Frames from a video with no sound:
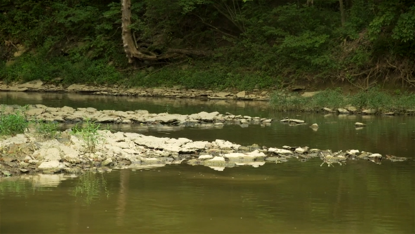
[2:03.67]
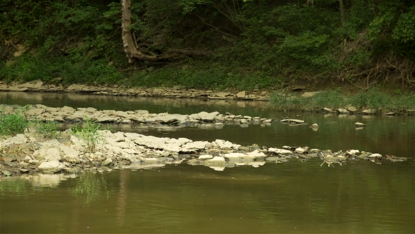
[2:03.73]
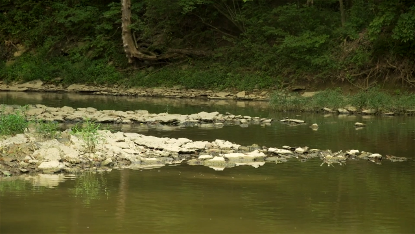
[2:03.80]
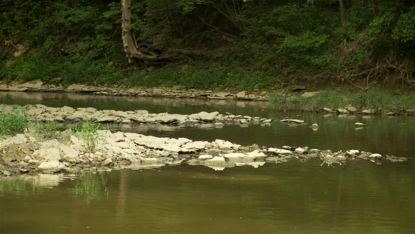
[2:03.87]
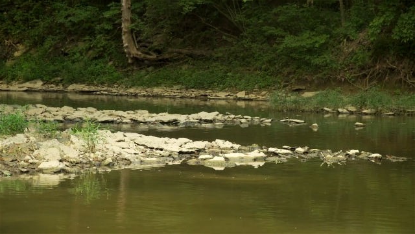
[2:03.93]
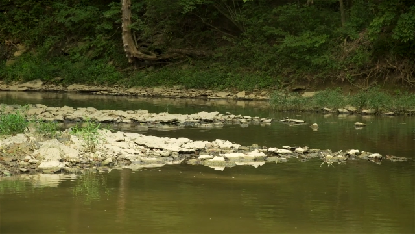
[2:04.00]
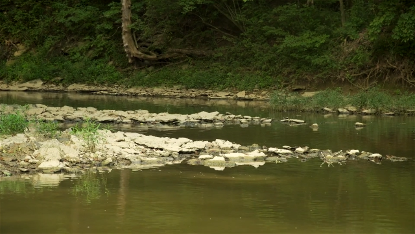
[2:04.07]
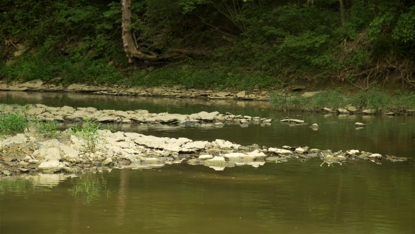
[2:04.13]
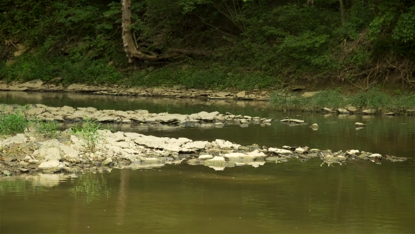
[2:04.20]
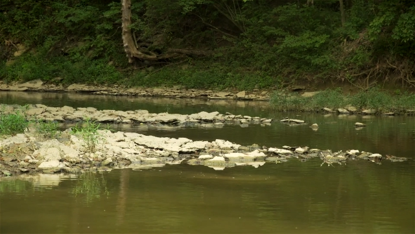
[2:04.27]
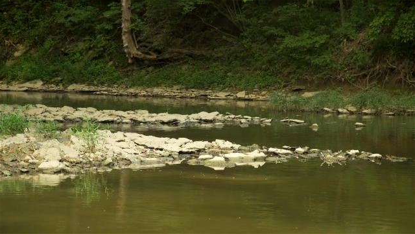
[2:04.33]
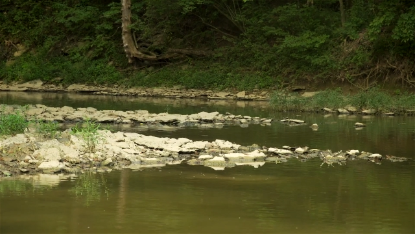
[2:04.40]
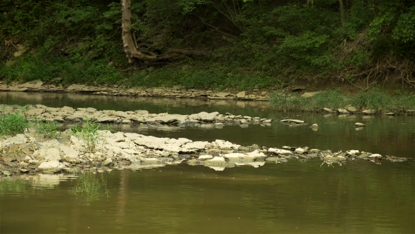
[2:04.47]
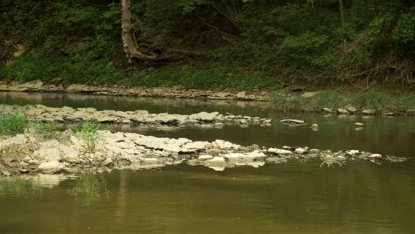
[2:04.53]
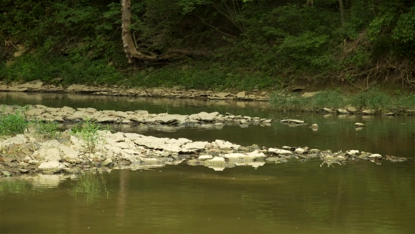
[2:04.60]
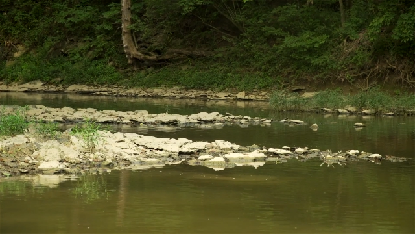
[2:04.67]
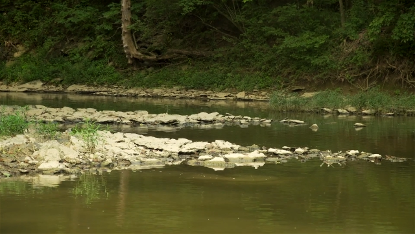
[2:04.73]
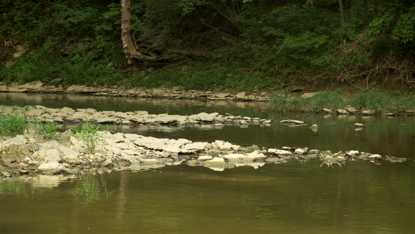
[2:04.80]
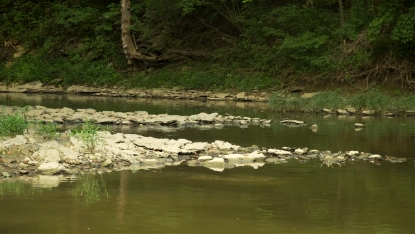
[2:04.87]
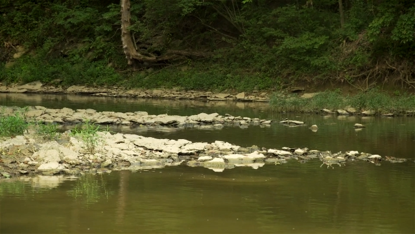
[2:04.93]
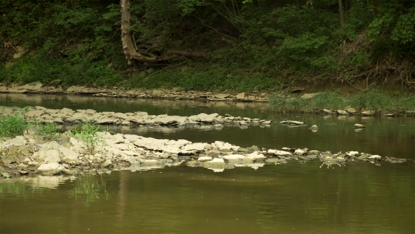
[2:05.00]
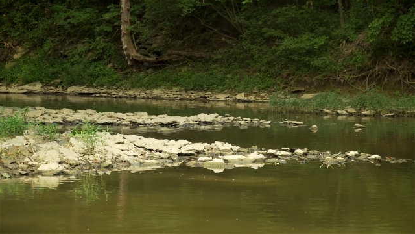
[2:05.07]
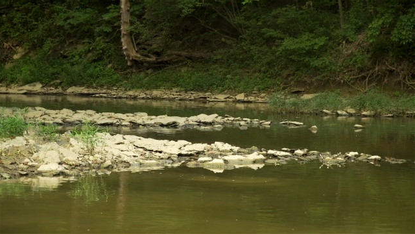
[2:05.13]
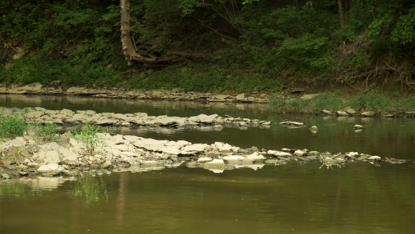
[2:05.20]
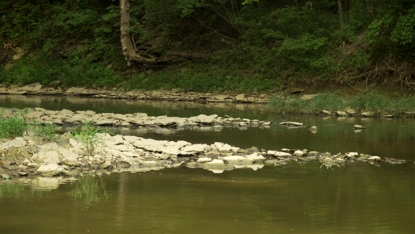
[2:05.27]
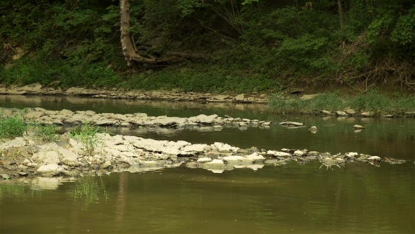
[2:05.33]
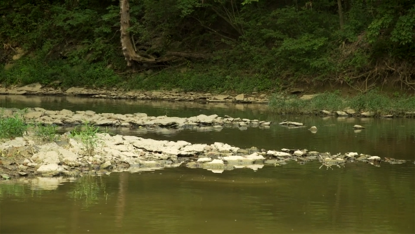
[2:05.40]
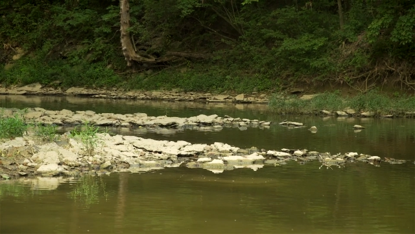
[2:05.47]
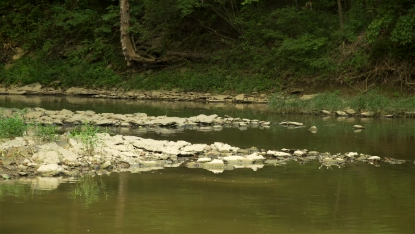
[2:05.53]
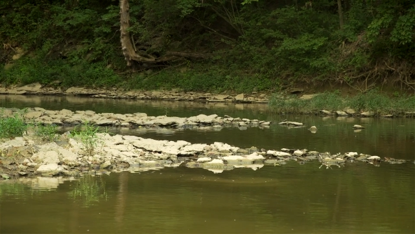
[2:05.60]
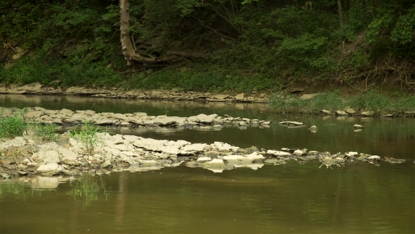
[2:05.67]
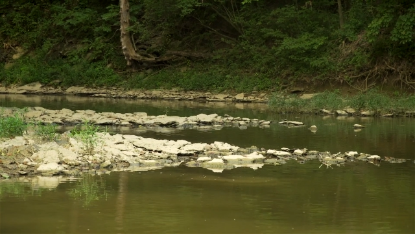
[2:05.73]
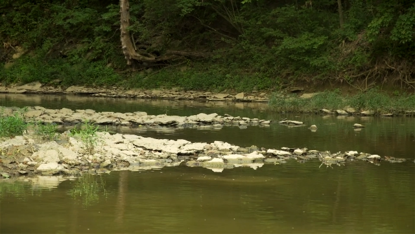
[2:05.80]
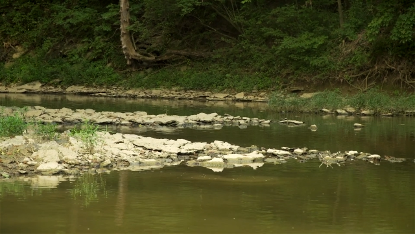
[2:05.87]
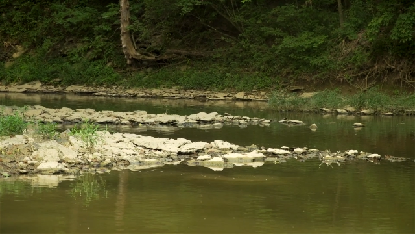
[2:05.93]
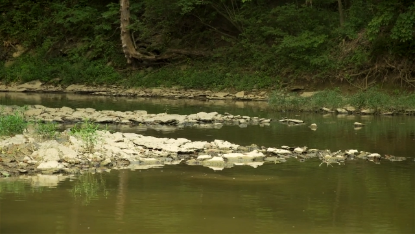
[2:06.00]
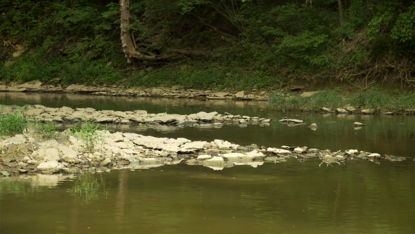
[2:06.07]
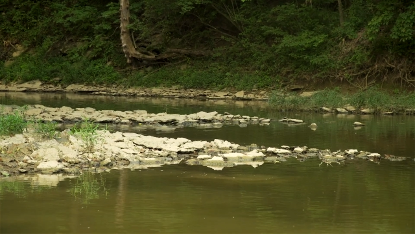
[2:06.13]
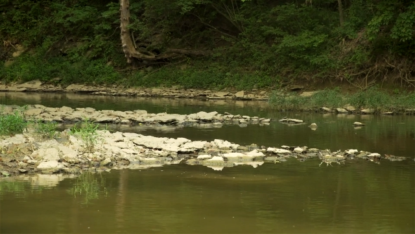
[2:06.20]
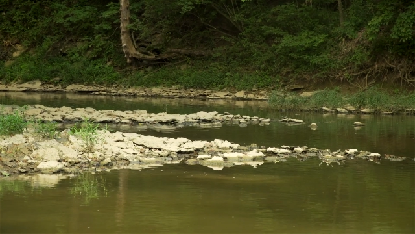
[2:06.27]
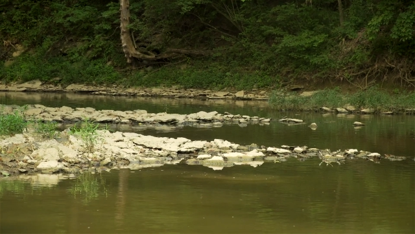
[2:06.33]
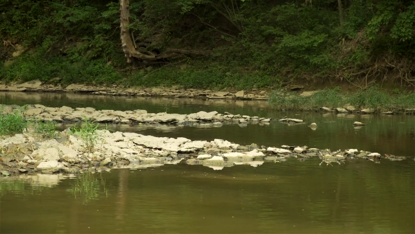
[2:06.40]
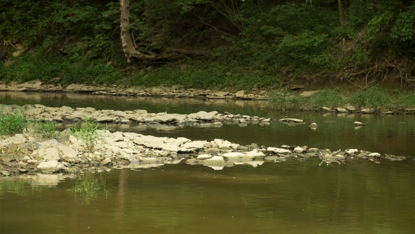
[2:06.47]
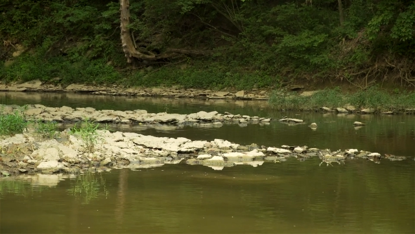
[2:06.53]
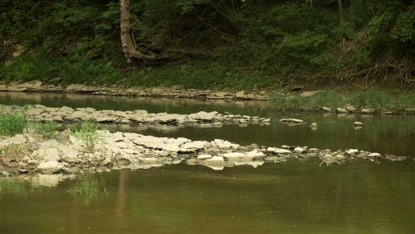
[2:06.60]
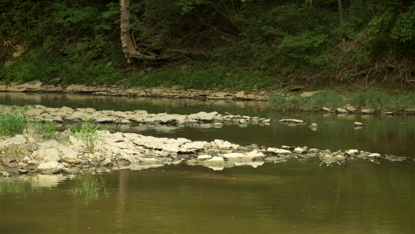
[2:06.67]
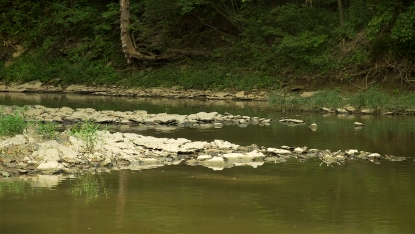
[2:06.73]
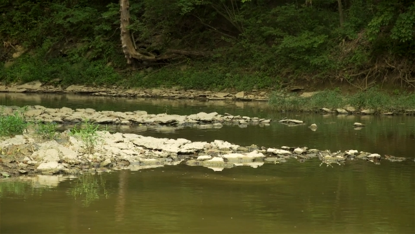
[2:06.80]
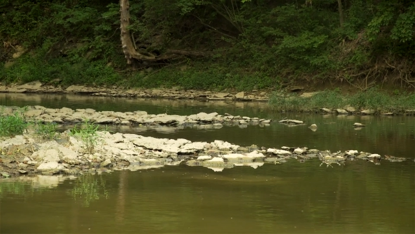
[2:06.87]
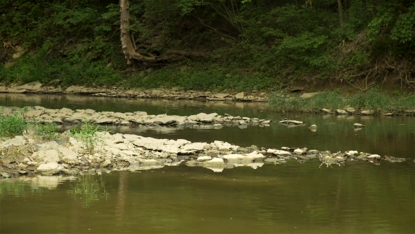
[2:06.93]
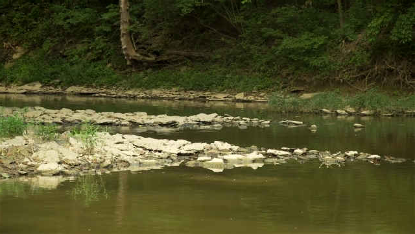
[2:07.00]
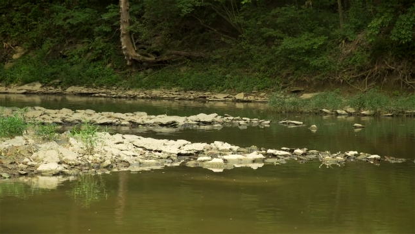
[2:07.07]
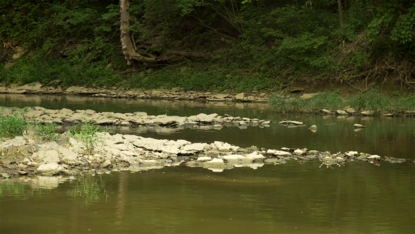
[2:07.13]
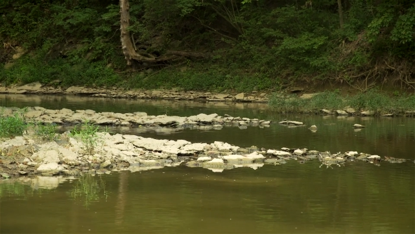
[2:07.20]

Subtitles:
No face is visible, so there are no lips to read.